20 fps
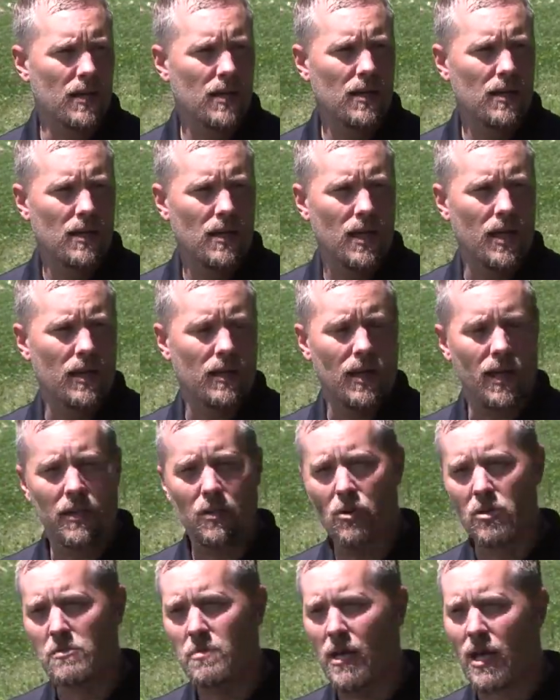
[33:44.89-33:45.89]

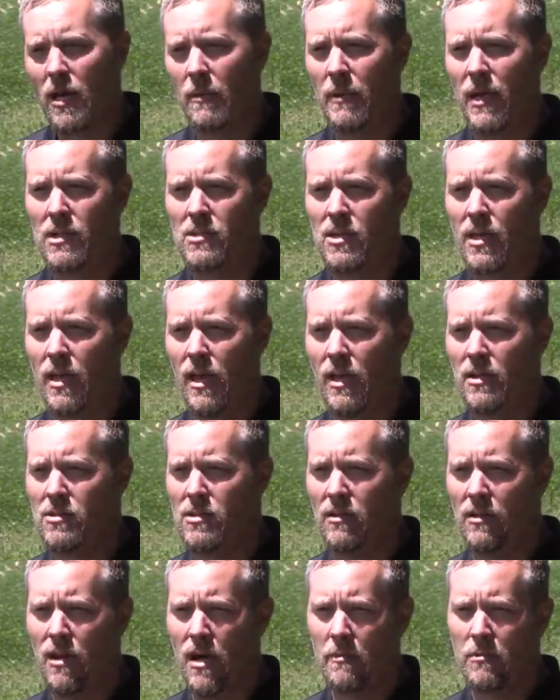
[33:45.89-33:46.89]
And those become
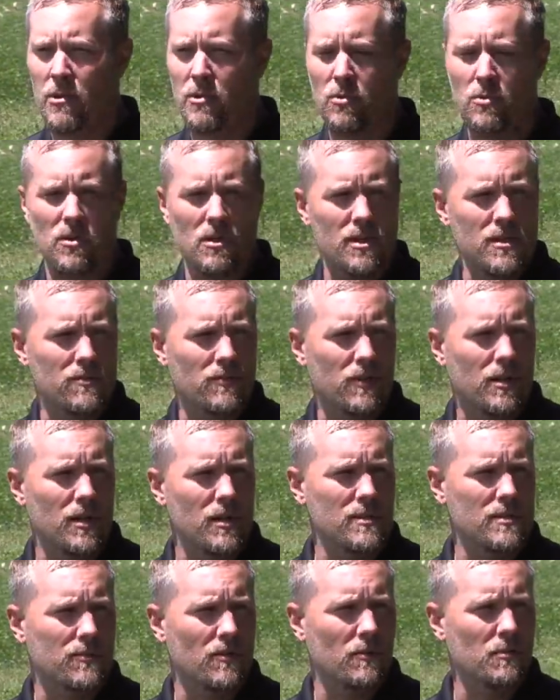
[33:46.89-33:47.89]
educational opportunities for
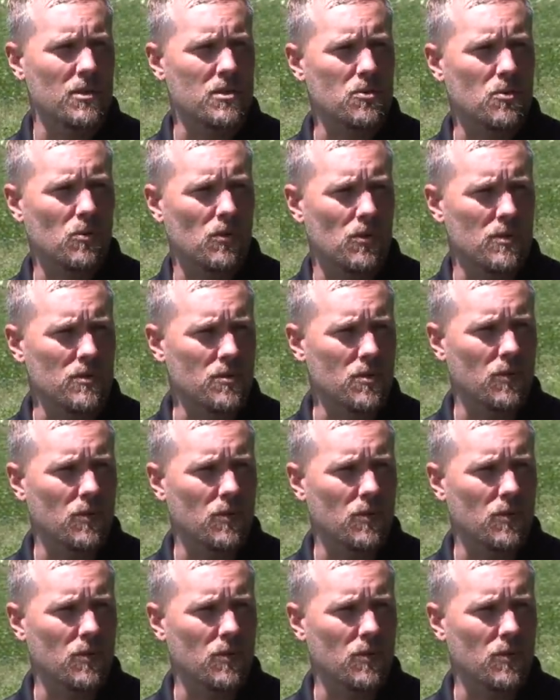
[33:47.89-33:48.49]
kids from the school.